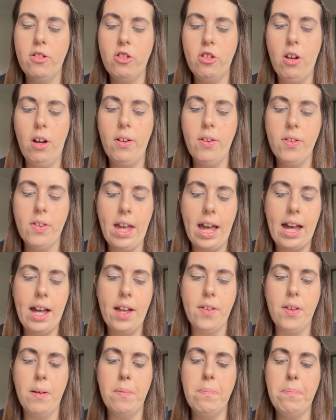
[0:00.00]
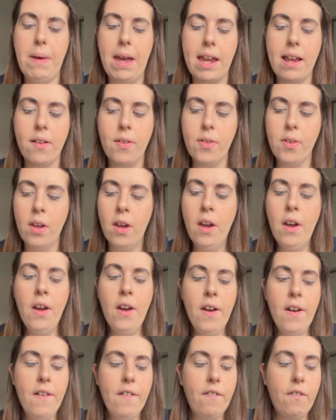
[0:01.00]
just as a base
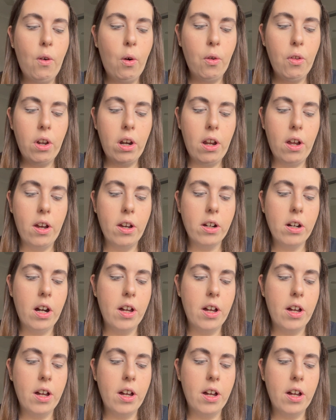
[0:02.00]
for the look.